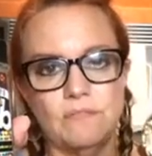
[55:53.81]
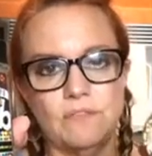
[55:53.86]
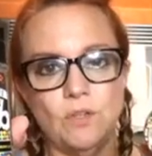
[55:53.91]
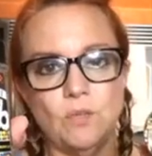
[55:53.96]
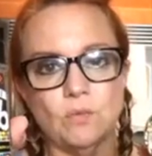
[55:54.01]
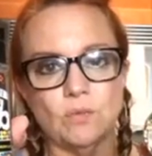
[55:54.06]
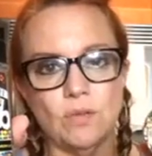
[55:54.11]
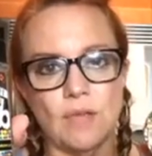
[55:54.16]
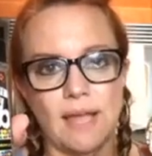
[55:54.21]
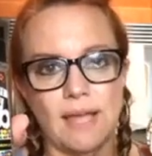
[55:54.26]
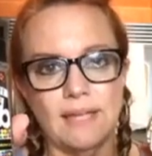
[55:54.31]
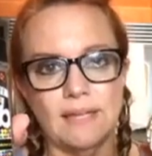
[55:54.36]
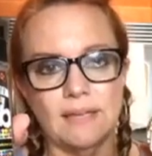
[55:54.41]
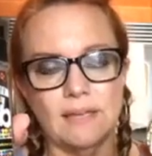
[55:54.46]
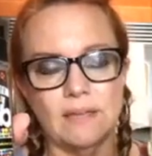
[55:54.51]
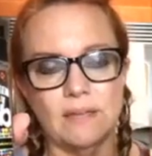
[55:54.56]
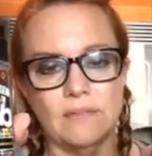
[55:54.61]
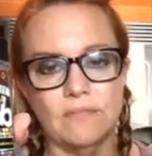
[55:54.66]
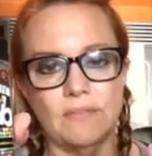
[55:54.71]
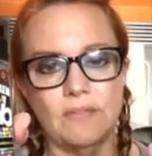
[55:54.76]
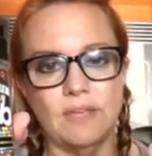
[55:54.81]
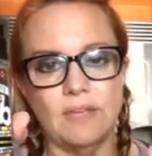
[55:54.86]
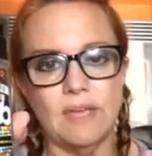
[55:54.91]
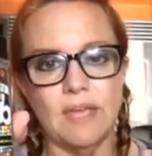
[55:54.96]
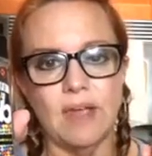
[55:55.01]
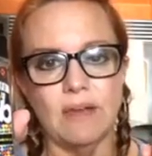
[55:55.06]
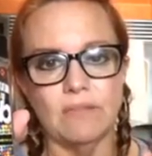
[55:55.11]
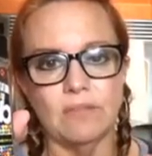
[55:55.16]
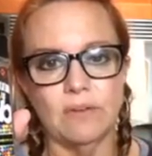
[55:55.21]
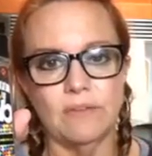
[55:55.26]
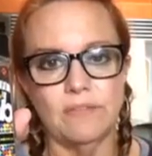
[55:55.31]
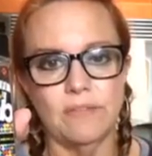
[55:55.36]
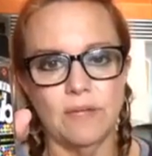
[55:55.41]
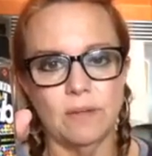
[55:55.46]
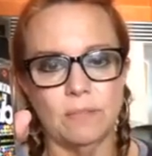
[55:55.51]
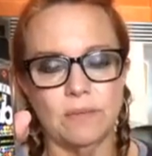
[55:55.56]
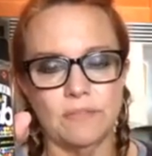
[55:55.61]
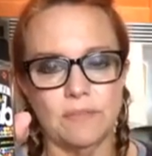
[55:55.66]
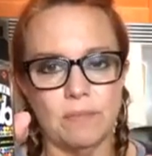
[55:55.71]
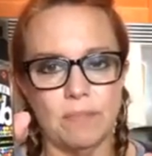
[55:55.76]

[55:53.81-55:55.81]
If you like the everything